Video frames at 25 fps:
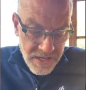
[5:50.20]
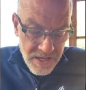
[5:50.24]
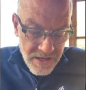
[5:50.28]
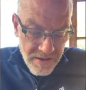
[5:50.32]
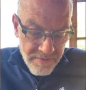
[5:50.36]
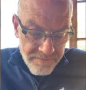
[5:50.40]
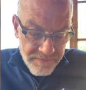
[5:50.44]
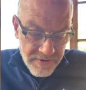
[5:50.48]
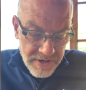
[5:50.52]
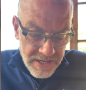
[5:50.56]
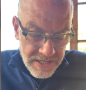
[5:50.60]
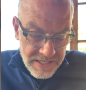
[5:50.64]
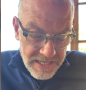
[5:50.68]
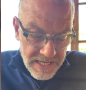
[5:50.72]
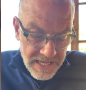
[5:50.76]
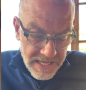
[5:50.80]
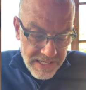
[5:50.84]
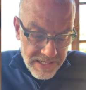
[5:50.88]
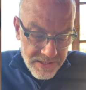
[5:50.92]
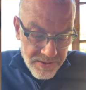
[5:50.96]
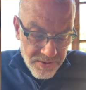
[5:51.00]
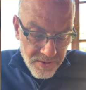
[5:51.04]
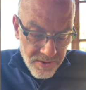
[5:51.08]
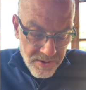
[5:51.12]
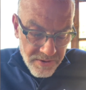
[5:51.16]
for he'd
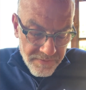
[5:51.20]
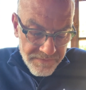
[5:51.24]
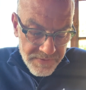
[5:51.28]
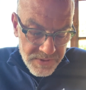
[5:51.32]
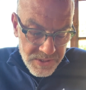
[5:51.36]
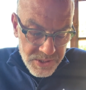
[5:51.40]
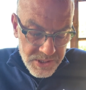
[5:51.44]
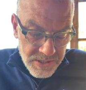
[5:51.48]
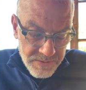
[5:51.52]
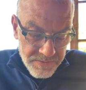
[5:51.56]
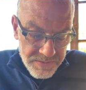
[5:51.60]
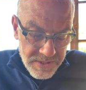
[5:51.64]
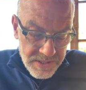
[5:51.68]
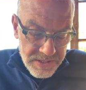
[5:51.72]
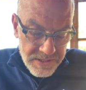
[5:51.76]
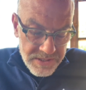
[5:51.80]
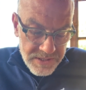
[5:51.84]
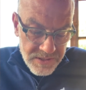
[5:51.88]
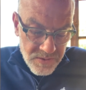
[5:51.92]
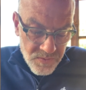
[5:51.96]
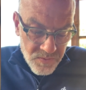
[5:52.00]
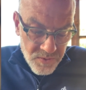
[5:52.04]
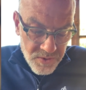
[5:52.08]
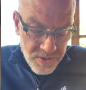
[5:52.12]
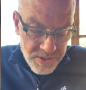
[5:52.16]
taken it off, and jumped into
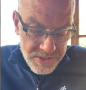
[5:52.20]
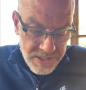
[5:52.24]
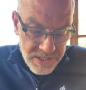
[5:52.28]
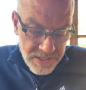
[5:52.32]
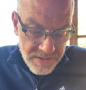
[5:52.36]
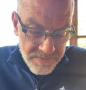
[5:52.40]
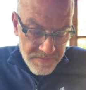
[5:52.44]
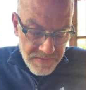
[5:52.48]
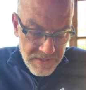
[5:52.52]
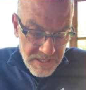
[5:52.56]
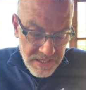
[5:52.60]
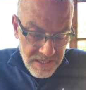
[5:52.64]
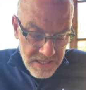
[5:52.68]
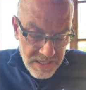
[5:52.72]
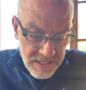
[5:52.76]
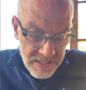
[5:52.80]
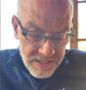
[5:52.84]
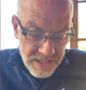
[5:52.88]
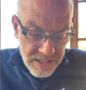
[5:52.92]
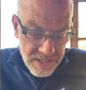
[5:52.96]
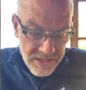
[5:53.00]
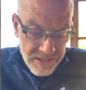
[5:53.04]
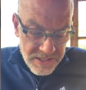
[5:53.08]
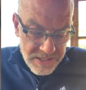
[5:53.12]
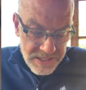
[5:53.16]
the water.
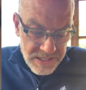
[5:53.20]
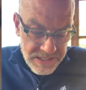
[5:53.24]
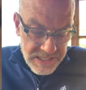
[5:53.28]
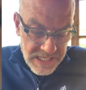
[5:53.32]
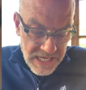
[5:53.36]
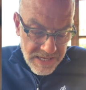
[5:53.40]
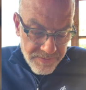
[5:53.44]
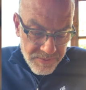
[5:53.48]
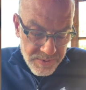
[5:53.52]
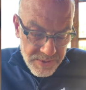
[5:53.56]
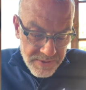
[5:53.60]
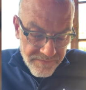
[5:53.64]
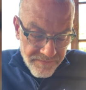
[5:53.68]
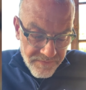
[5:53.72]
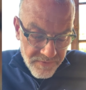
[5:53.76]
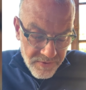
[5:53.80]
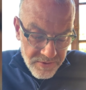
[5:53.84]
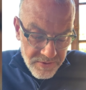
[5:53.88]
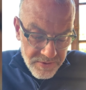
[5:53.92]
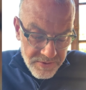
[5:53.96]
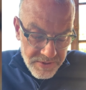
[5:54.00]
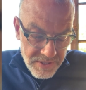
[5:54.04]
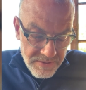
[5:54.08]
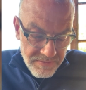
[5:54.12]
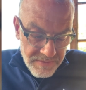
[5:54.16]
The other disciples
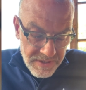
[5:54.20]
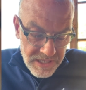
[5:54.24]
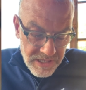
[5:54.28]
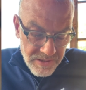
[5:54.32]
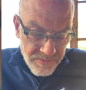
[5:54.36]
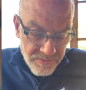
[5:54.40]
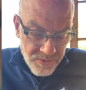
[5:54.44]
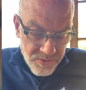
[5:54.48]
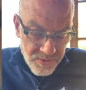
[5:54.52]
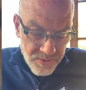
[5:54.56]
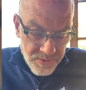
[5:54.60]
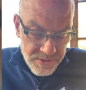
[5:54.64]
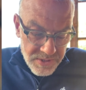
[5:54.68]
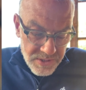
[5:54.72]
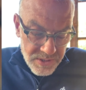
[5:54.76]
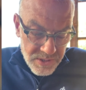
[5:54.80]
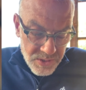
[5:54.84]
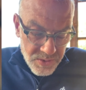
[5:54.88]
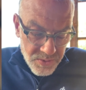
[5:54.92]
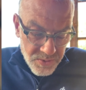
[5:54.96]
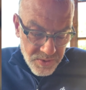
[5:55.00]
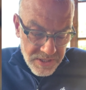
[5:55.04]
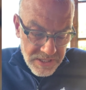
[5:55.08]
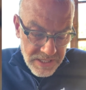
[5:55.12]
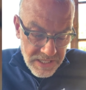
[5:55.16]
followed him in the boat,
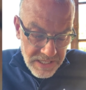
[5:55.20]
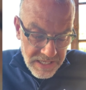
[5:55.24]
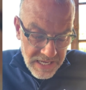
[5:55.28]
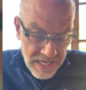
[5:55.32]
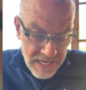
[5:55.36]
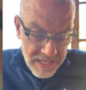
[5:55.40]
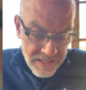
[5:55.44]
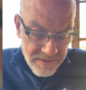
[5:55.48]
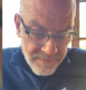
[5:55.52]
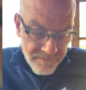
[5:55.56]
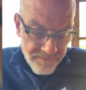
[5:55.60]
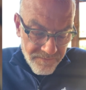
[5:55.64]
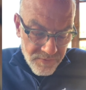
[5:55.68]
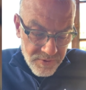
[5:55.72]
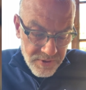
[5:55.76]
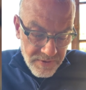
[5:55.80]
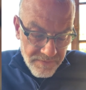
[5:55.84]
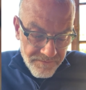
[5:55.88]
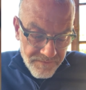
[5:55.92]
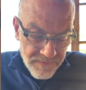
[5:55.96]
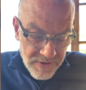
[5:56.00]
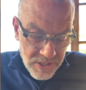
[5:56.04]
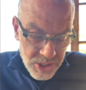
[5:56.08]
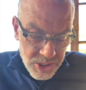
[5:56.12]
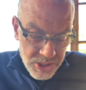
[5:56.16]
towing the net full of
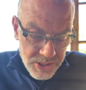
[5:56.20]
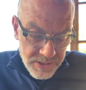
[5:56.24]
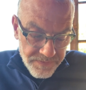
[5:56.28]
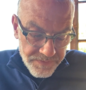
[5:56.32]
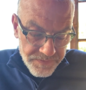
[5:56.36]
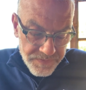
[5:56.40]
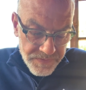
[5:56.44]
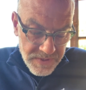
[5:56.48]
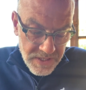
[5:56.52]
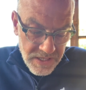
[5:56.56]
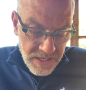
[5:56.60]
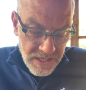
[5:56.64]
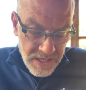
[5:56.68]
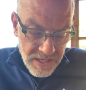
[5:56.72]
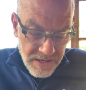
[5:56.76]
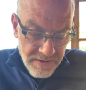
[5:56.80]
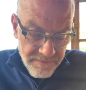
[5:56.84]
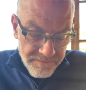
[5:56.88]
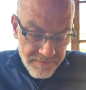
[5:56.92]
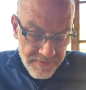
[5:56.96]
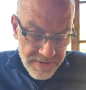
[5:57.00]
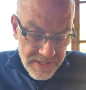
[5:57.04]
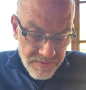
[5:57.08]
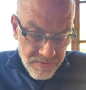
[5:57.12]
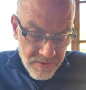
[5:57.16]
fish,
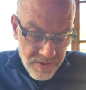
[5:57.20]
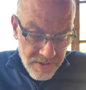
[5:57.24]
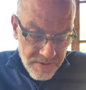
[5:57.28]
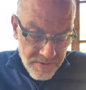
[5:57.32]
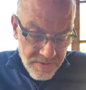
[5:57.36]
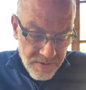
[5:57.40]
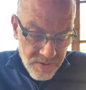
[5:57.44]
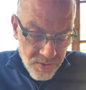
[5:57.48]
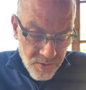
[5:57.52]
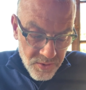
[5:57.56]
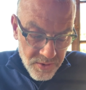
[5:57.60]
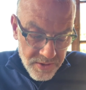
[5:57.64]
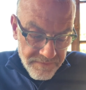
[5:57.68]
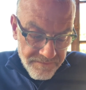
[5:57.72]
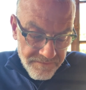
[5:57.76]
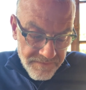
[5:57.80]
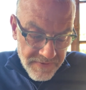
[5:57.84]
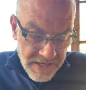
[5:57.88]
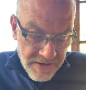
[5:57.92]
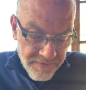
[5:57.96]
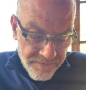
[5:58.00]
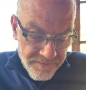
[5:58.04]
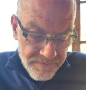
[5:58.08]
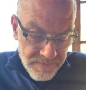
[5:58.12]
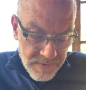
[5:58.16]
for they were not
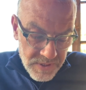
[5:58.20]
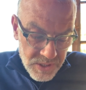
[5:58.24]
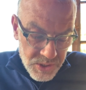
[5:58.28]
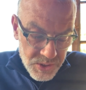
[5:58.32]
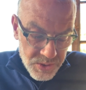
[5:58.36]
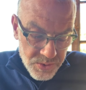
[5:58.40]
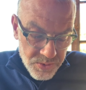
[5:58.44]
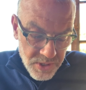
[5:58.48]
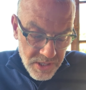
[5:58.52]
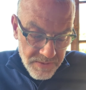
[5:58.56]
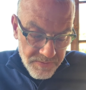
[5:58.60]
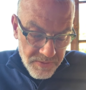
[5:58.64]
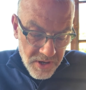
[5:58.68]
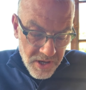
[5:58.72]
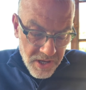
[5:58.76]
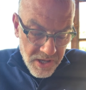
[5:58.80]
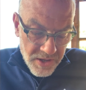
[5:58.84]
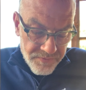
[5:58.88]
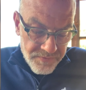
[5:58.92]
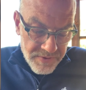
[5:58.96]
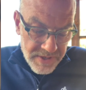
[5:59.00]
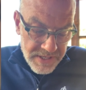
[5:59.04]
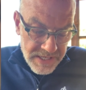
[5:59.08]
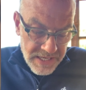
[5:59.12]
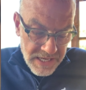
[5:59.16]
far from the shore, about a
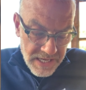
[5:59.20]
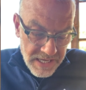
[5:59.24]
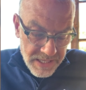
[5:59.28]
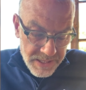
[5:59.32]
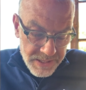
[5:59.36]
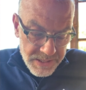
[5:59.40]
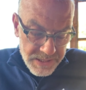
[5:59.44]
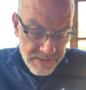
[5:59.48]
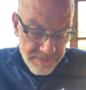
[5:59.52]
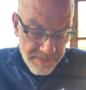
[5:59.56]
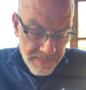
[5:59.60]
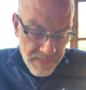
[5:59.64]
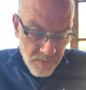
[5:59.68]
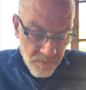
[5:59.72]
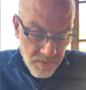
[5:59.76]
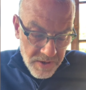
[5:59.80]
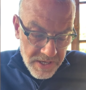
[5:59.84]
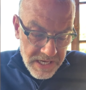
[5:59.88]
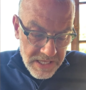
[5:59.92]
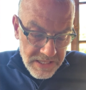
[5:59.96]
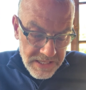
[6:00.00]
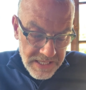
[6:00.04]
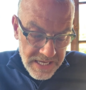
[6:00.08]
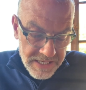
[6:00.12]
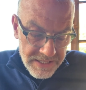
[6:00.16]
hundred yards. When
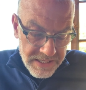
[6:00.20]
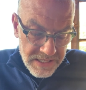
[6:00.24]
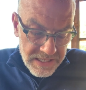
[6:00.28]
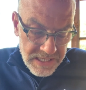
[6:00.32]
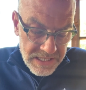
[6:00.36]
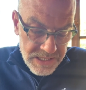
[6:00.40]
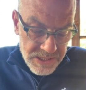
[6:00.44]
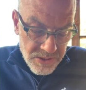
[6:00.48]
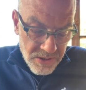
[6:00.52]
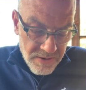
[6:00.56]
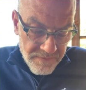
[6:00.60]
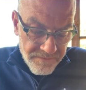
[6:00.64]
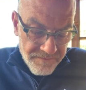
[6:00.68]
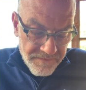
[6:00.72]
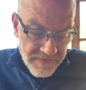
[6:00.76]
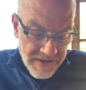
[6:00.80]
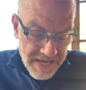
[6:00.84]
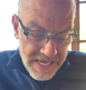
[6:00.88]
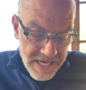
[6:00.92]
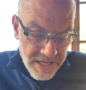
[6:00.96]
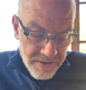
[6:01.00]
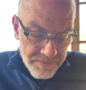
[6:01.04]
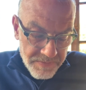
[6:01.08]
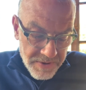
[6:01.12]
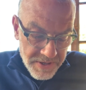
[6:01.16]
they landed, they saw a
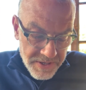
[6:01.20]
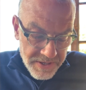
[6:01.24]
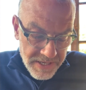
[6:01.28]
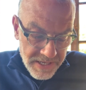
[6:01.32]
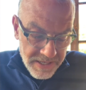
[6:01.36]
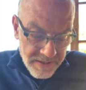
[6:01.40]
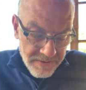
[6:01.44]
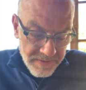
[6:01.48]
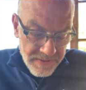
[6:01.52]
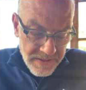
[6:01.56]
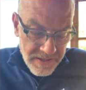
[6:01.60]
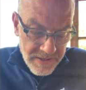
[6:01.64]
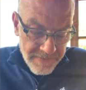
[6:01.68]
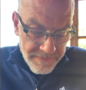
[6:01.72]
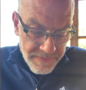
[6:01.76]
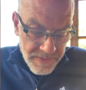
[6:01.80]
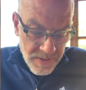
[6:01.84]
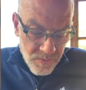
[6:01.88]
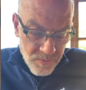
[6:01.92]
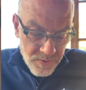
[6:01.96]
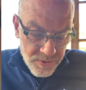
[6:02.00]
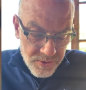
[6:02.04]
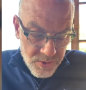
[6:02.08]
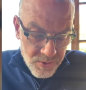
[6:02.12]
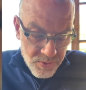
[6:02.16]
fire burning
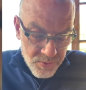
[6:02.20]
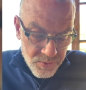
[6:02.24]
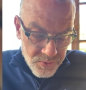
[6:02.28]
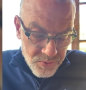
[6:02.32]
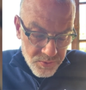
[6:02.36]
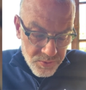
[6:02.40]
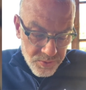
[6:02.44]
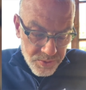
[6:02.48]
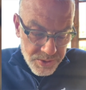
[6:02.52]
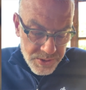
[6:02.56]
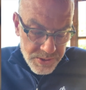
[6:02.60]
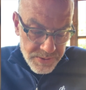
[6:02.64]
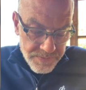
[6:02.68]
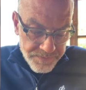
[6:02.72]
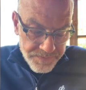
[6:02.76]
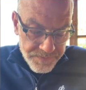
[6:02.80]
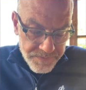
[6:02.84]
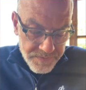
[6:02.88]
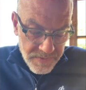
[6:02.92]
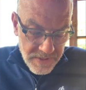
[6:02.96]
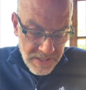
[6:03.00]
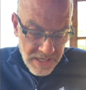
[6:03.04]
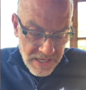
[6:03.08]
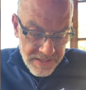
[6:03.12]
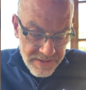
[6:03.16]
with coals,
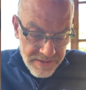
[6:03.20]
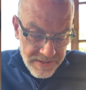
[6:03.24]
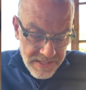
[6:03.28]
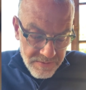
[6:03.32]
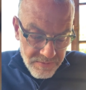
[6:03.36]
and there